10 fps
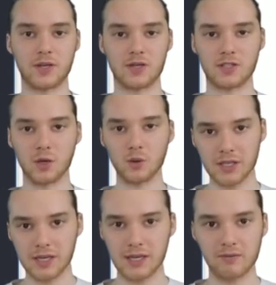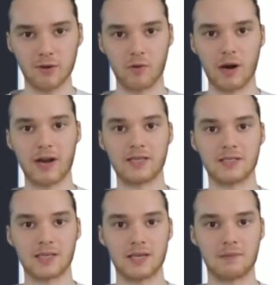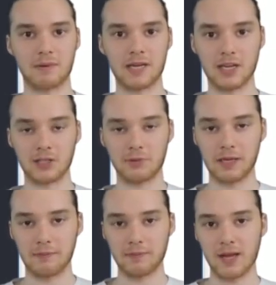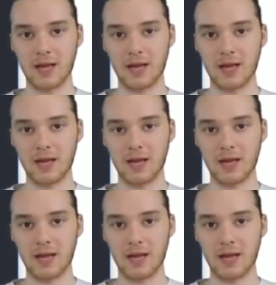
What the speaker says: associative arrays in PHP.